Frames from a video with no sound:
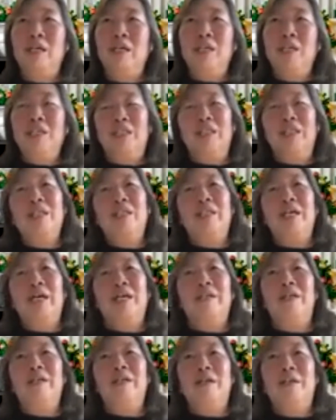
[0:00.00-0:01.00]
It is seen
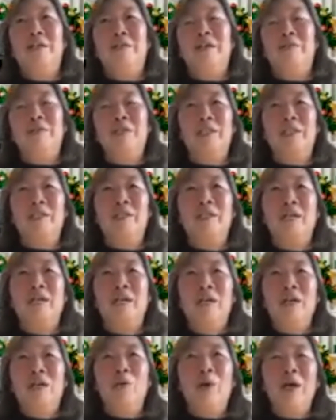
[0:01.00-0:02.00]
that there is
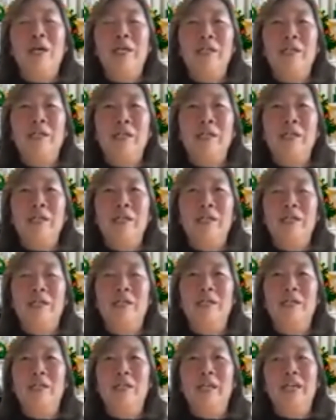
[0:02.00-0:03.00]
quite a
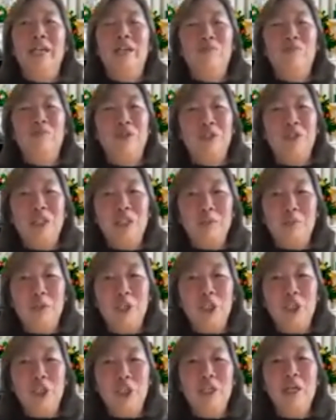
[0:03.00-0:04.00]
lack of
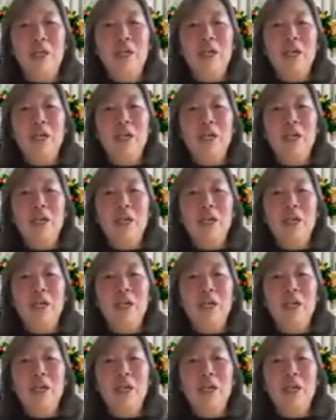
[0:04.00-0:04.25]
participation